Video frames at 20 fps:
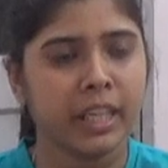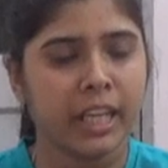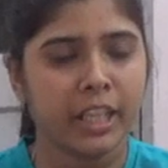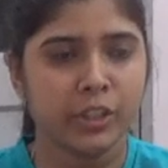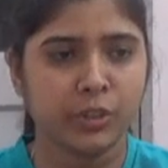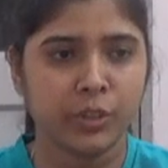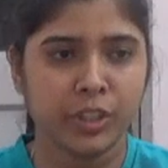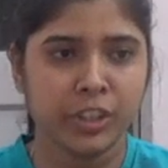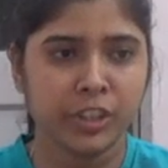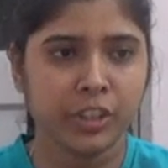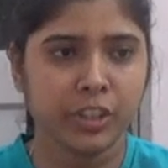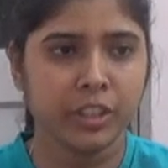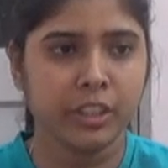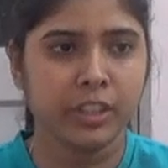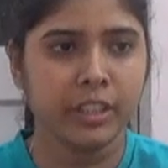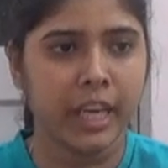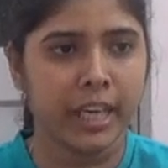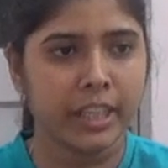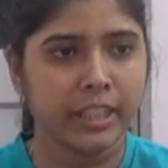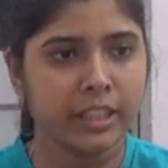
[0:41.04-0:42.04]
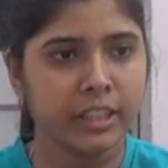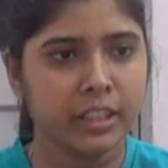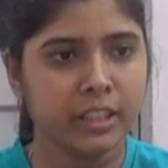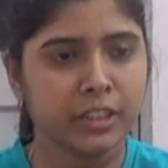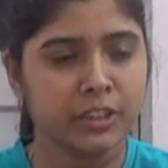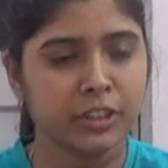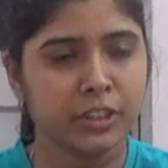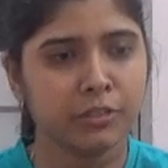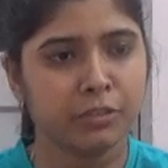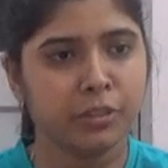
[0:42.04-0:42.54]
graduation in
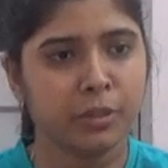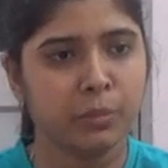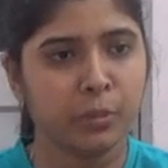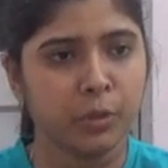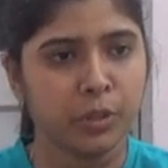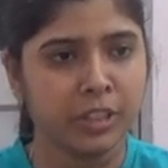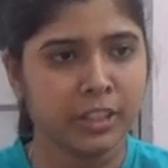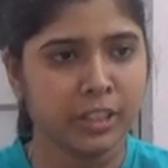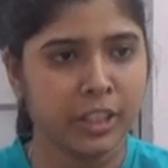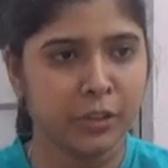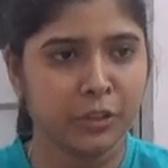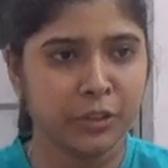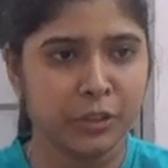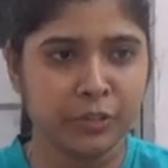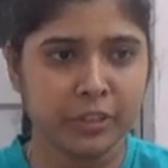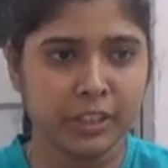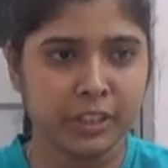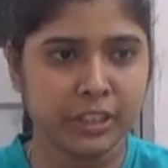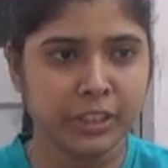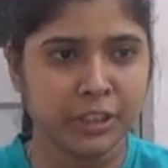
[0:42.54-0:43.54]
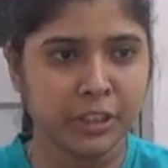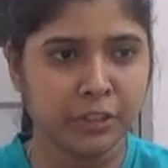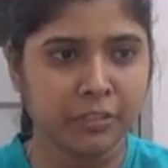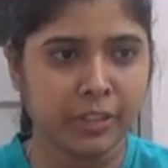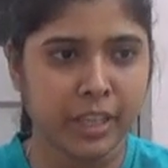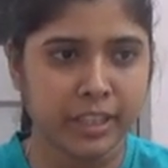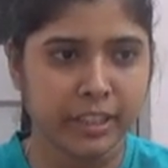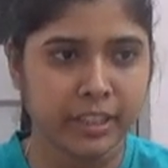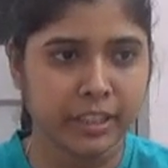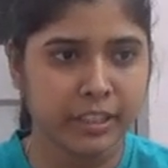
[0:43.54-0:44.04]
agriculture from Odisha University of
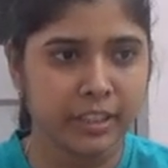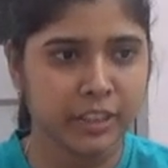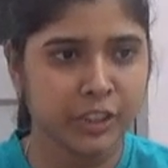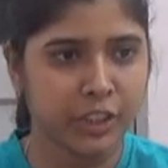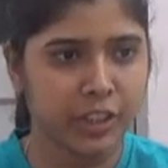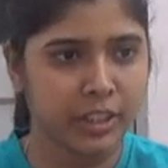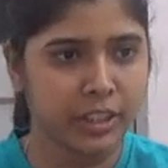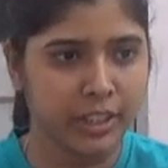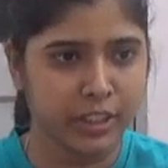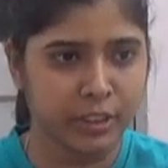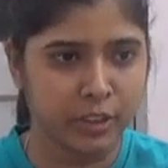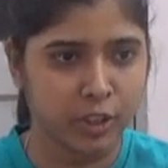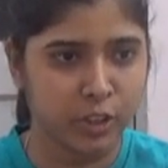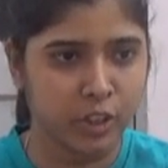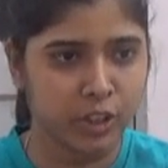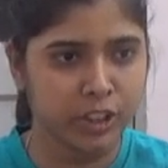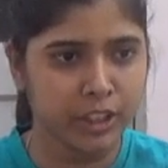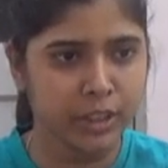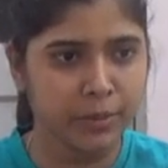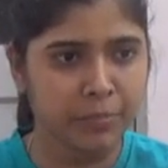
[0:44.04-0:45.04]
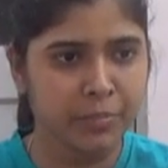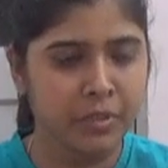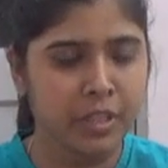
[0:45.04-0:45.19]
Agriculture and Technology,